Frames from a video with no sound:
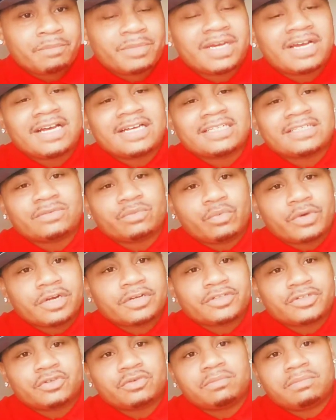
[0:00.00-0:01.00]
because
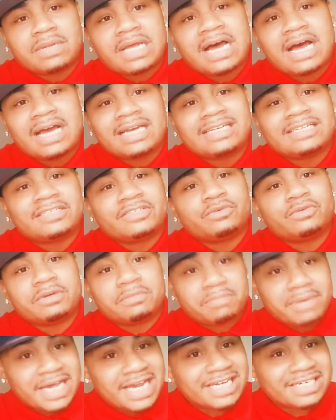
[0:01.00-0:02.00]
we're too blind and too
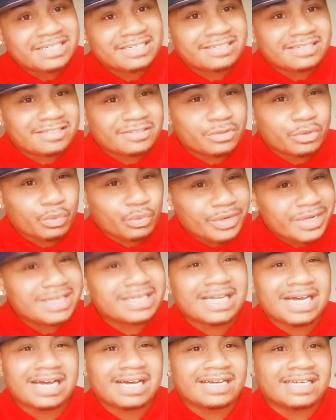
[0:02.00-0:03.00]
impatient to
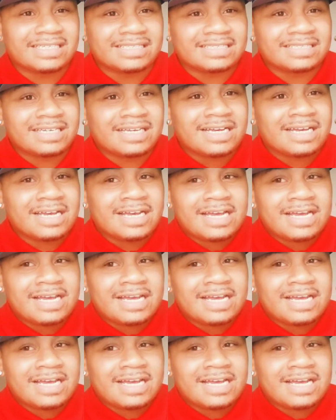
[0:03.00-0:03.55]
realize